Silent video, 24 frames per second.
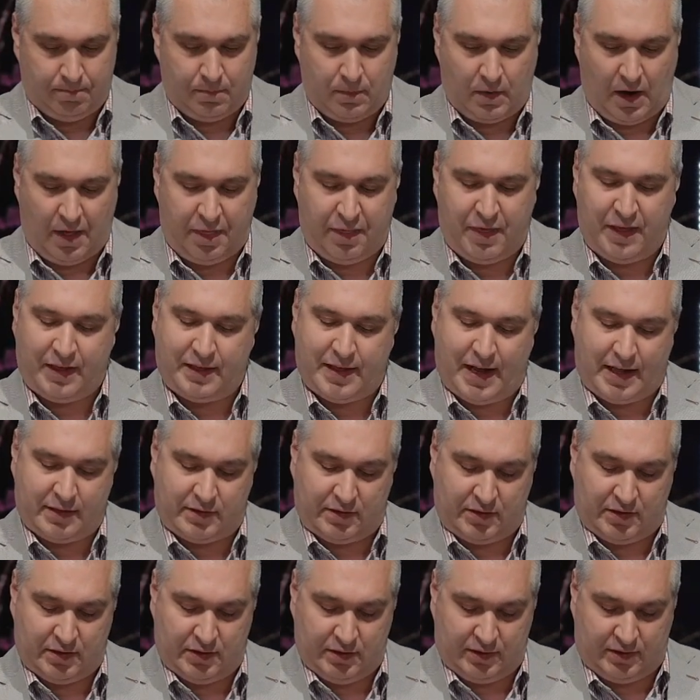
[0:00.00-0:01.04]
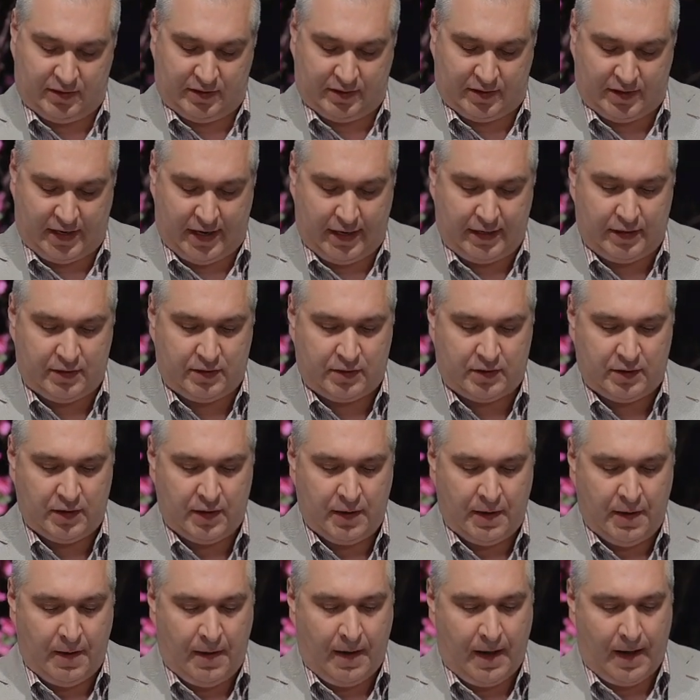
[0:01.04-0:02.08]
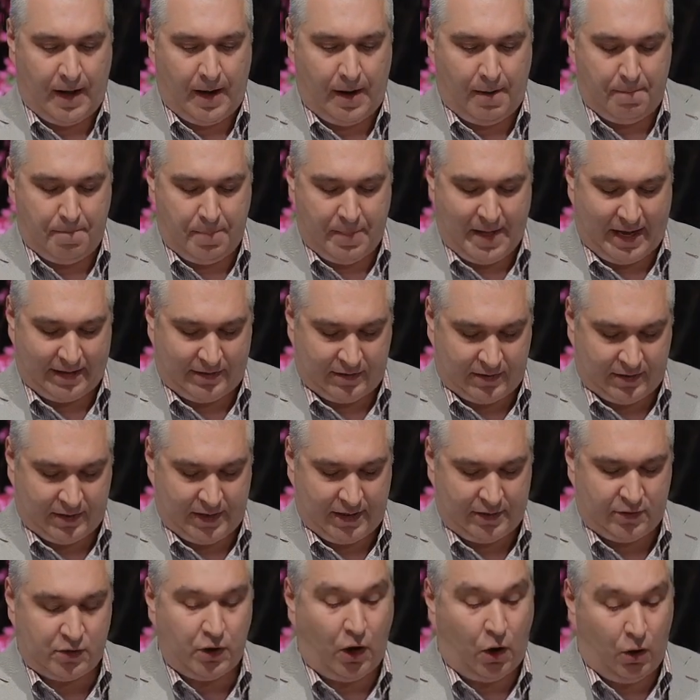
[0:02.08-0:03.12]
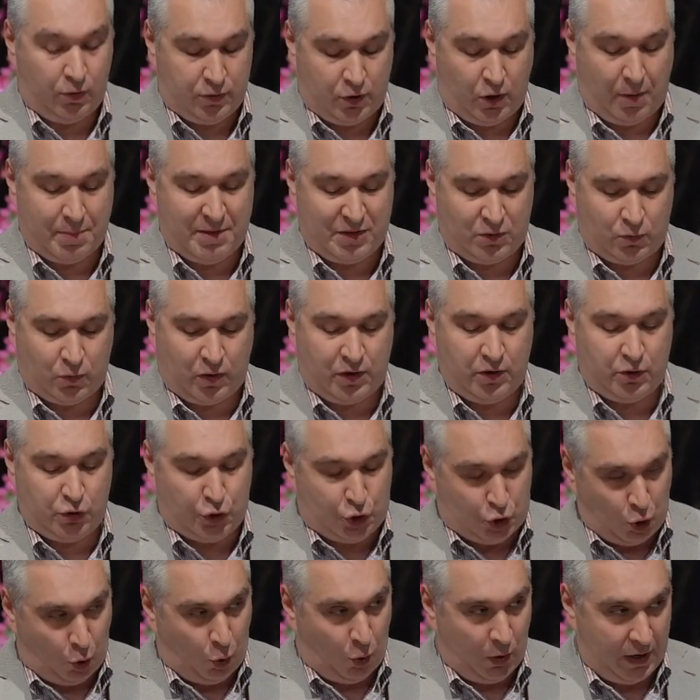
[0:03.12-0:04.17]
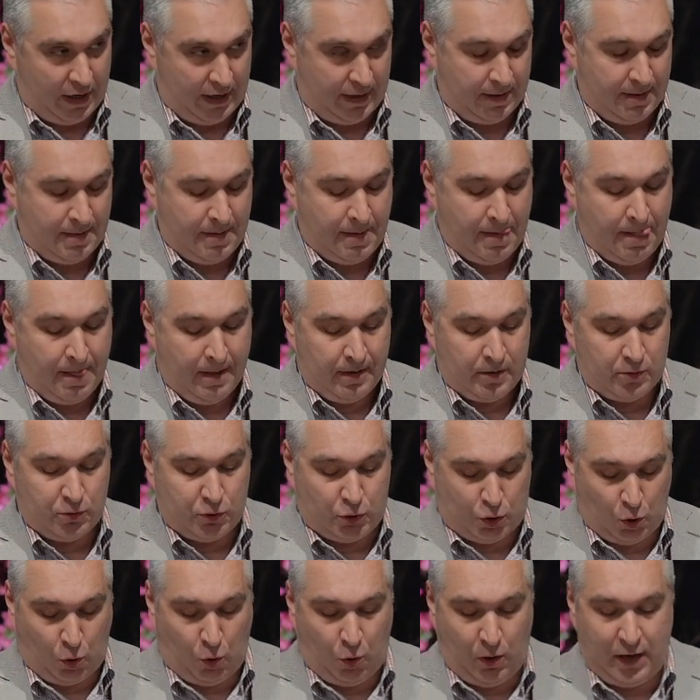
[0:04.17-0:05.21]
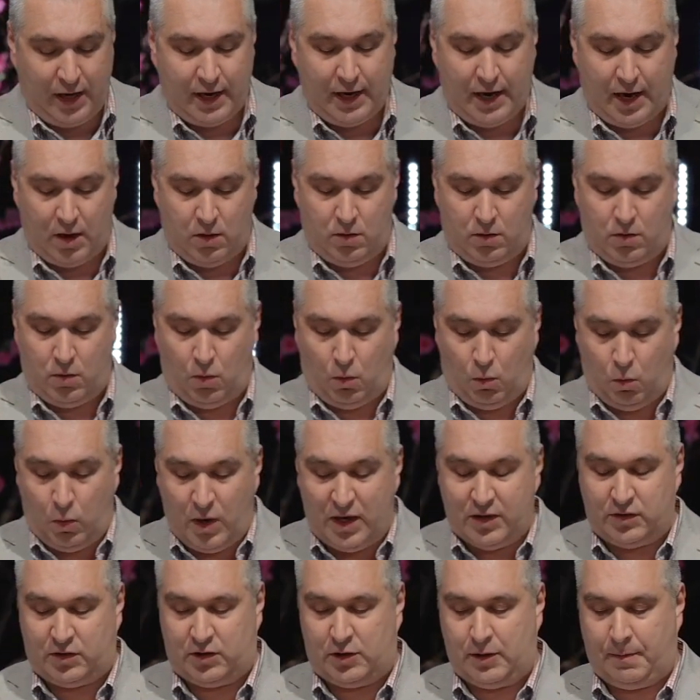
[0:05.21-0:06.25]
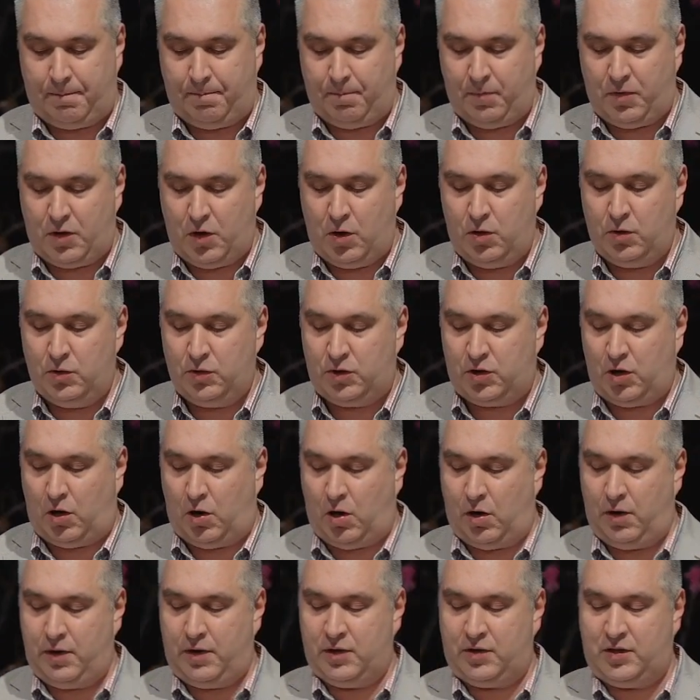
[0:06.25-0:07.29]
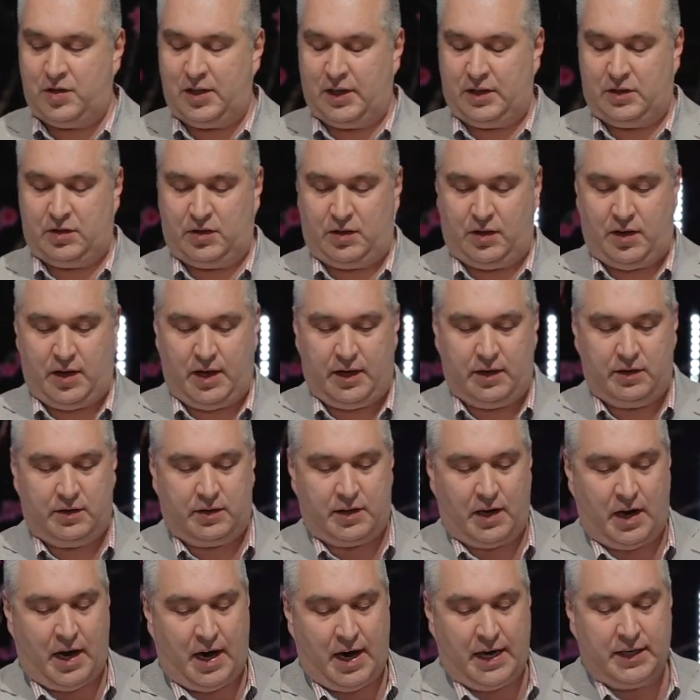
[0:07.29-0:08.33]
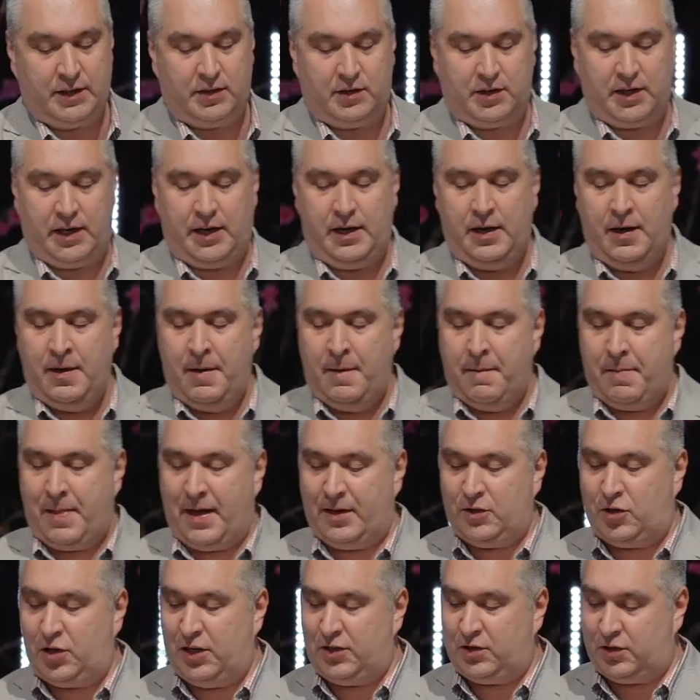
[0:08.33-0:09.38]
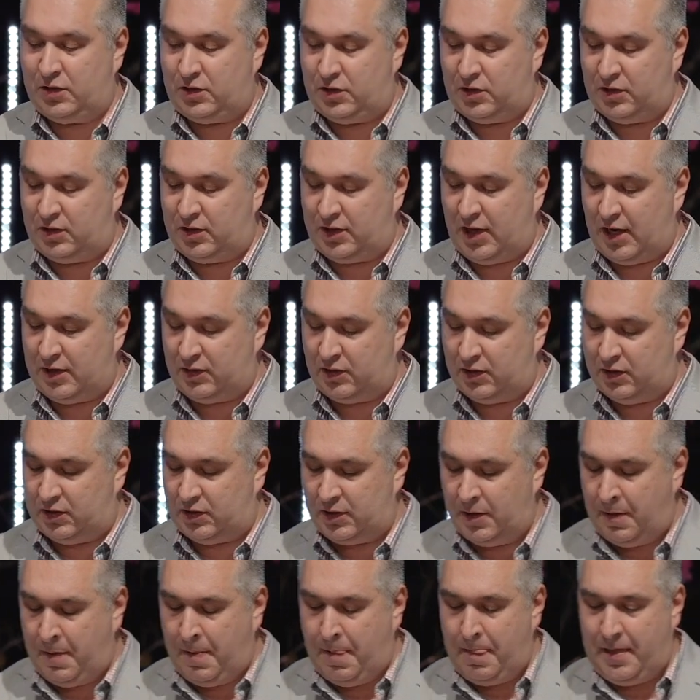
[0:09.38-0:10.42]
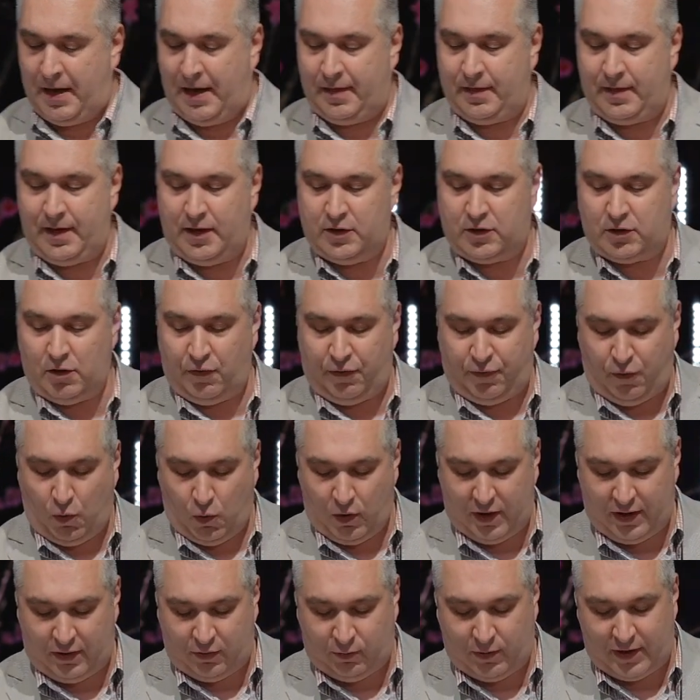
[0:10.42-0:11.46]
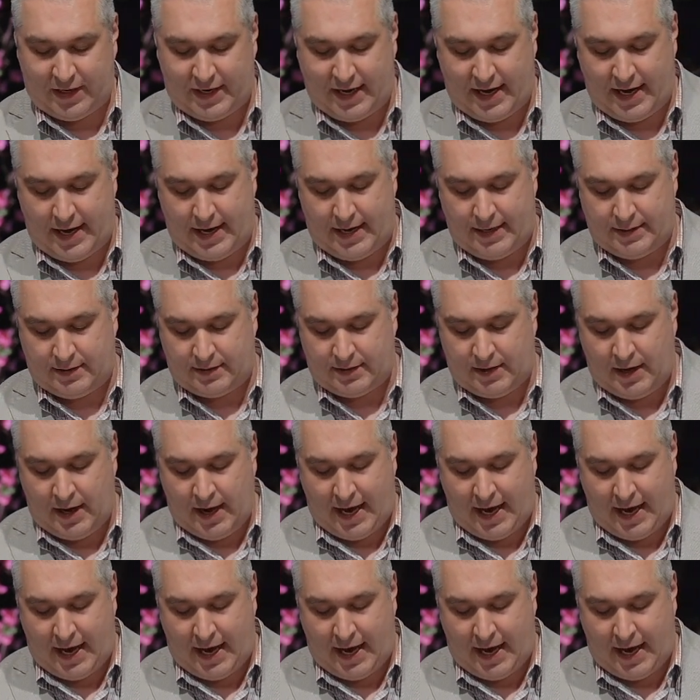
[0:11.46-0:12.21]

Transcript: I think that's six. Oh, no, I missed one. Joy. Joy and wisdom. Those are the six things that I see that Jesus discusses in these 43 days.